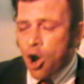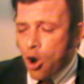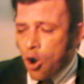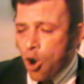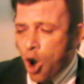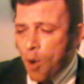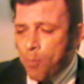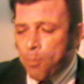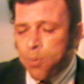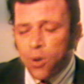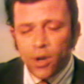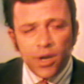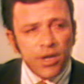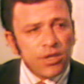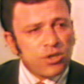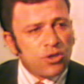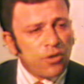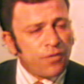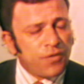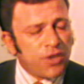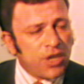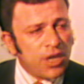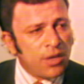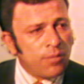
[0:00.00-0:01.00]
opponents
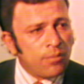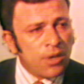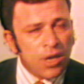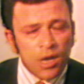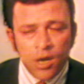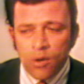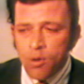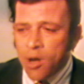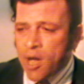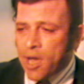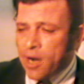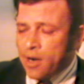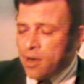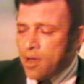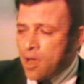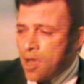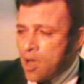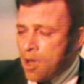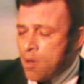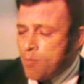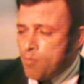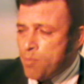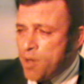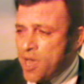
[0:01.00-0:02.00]
of him were
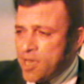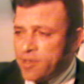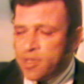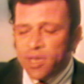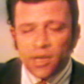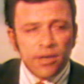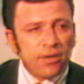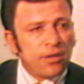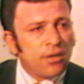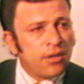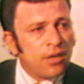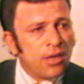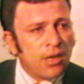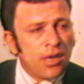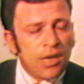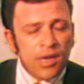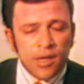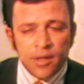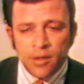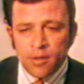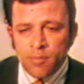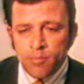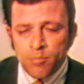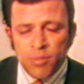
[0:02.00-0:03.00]
beaten,
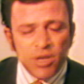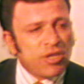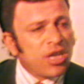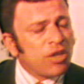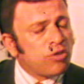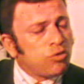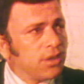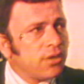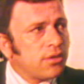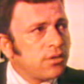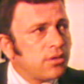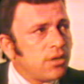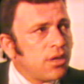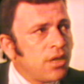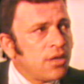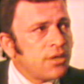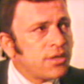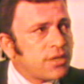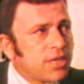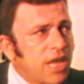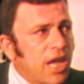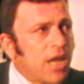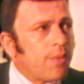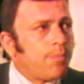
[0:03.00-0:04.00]
beaten to
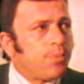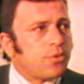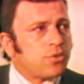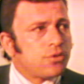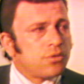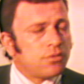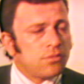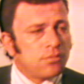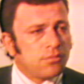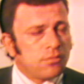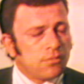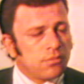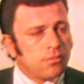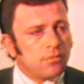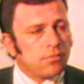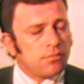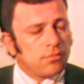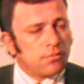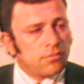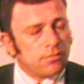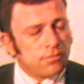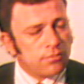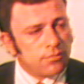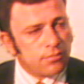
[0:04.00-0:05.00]
death before.
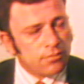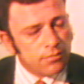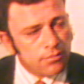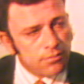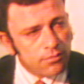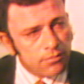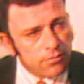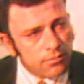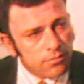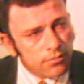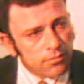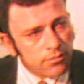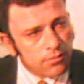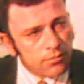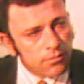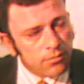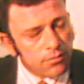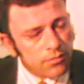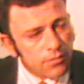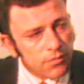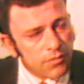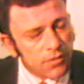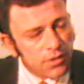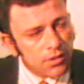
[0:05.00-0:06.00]
Was the Greek
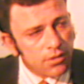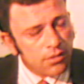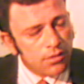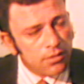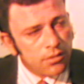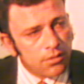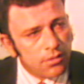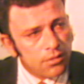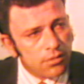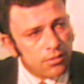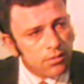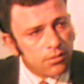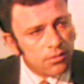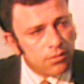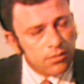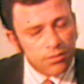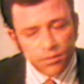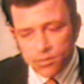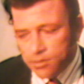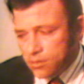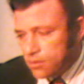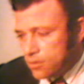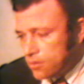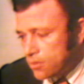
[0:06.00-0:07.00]
government the
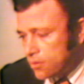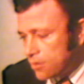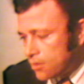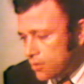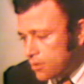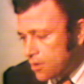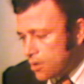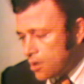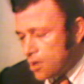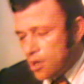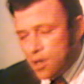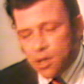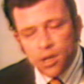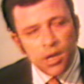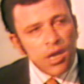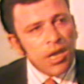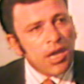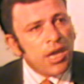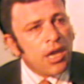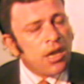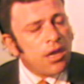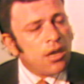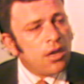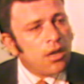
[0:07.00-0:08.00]
architect of this revolution,
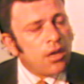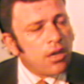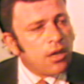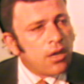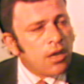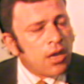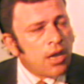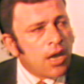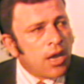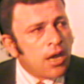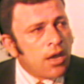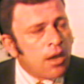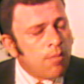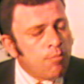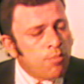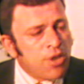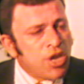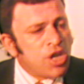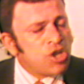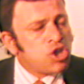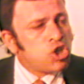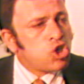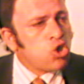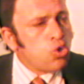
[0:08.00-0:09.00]
Mr. Sampson?
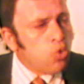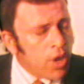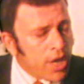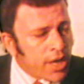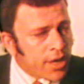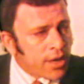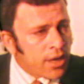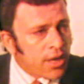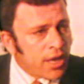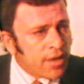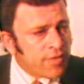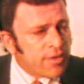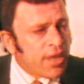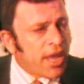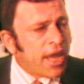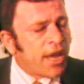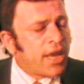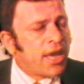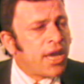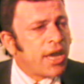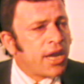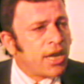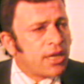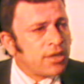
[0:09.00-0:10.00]
Be sure, and I
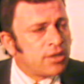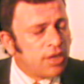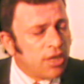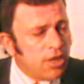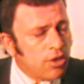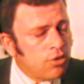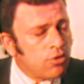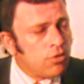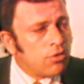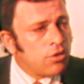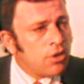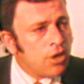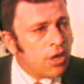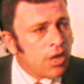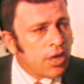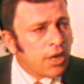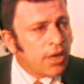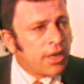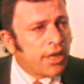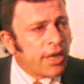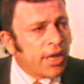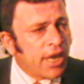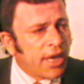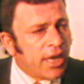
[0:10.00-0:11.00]
guarantee you,
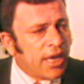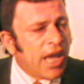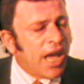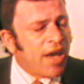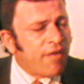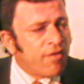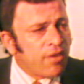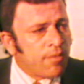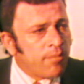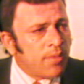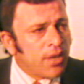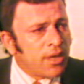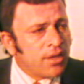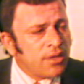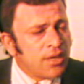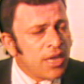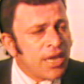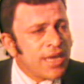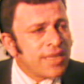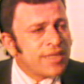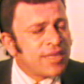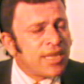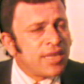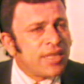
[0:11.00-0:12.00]
Greek government
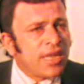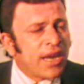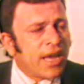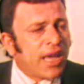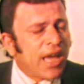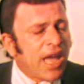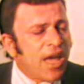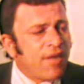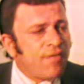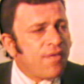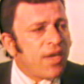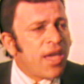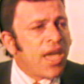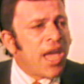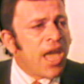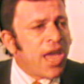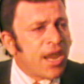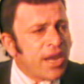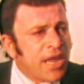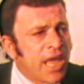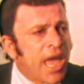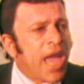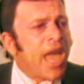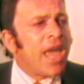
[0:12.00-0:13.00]
didn't have
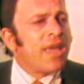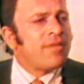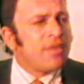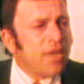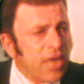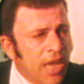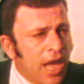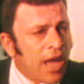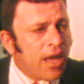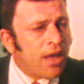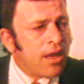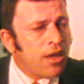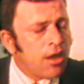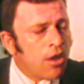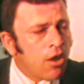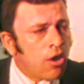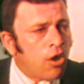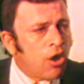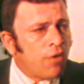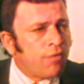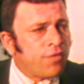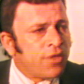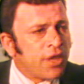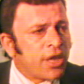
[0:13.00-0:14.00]
any idea
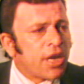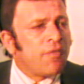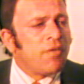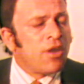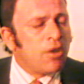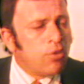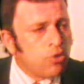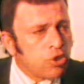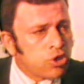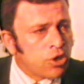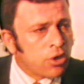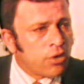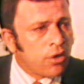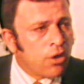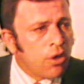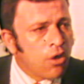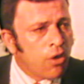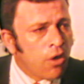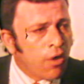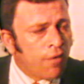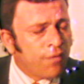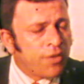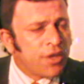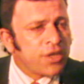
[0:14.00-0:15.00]
of the revolution
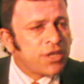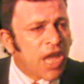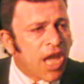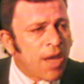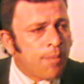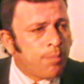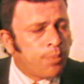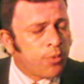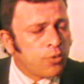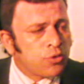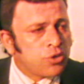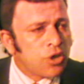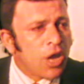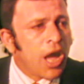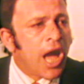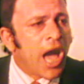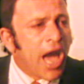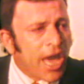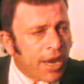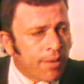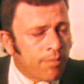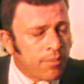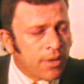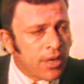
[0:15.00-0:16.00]
of the Cyprus
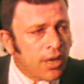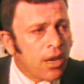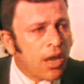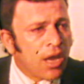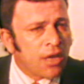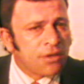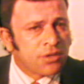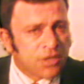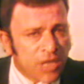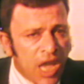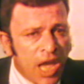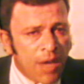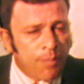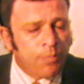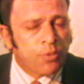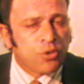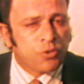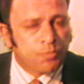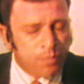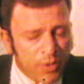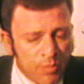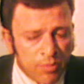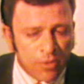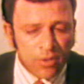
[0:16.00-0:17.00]
army and Cyprus
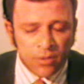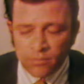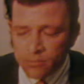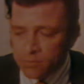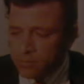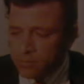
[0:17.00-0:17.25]
people.